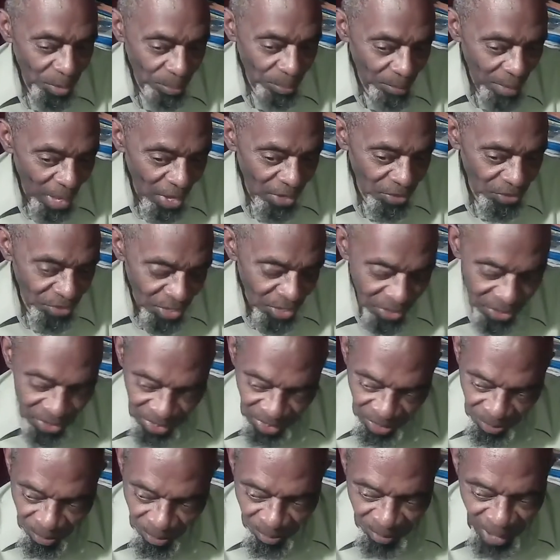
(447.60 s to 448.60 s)
Well,
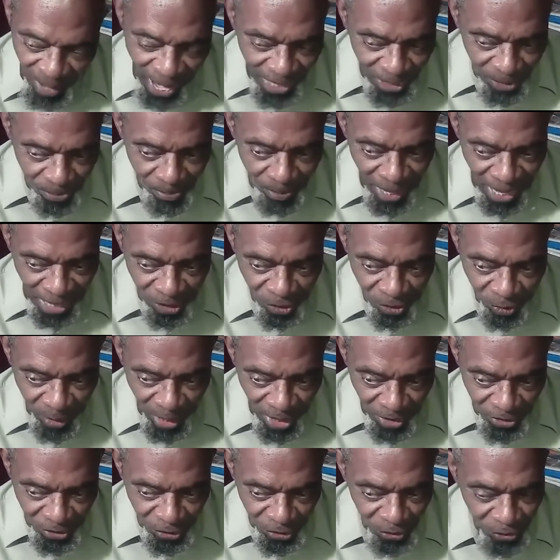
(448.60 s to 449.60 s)
my
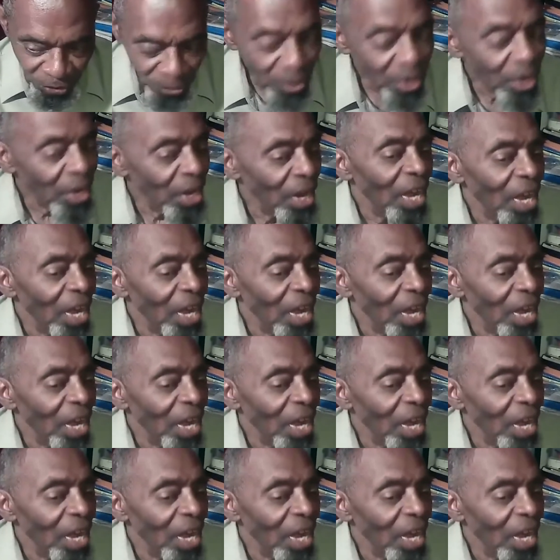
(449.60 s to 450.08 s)
background too.